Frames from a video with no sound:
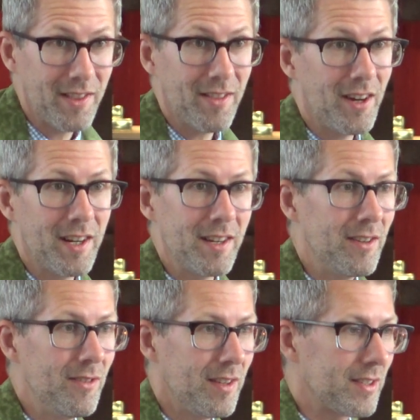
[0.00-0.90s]
thought I
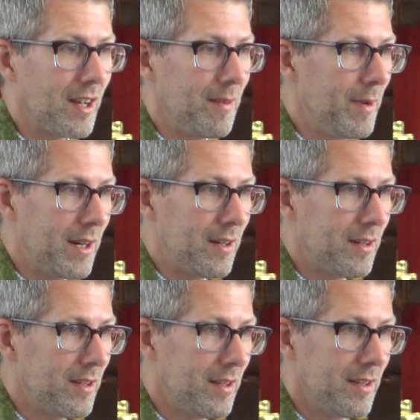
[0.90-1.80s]
knew this guy better.
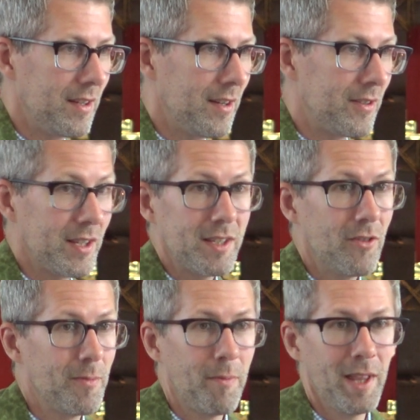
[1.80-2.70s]
Doesn't he
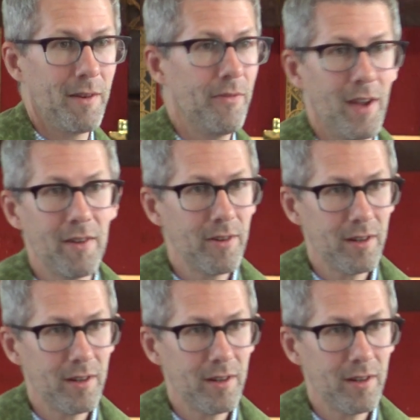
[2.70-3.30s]
remember that thing?